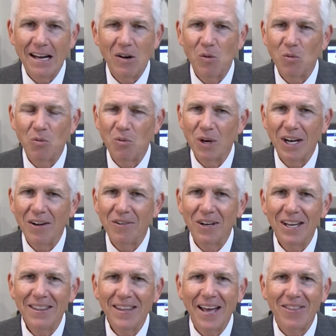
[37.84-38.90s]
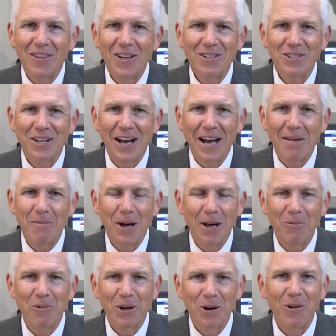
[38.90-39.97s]
We don't need that this time, and
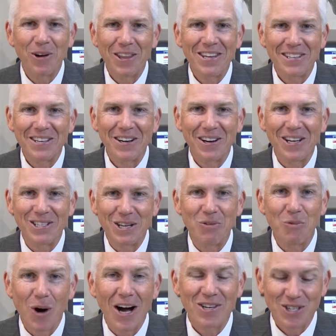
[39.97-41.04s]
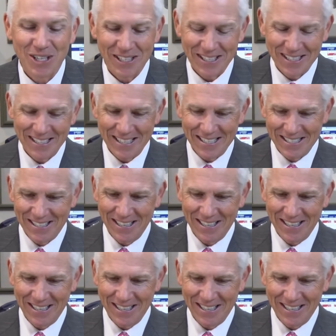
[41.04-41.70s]
we're going to the series in Washington, D.C.